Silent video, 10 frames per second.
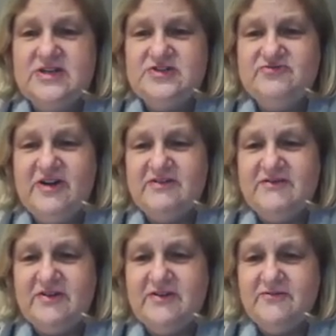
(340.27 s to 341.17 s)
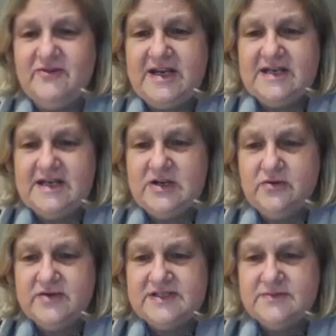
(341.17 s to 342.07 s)
very, very faintly
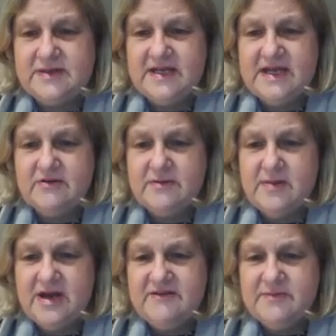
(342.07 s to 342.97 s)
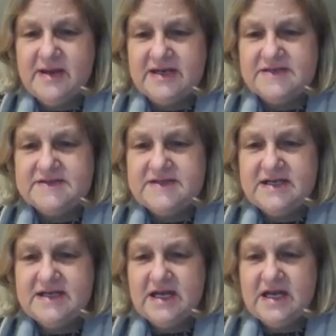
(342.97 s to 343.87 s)
on this one here, I might even be able to
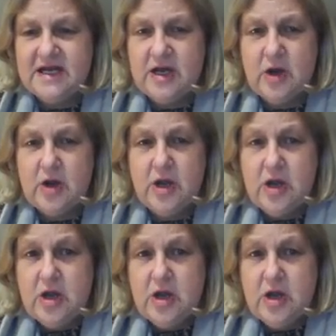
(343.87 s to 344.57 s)
see an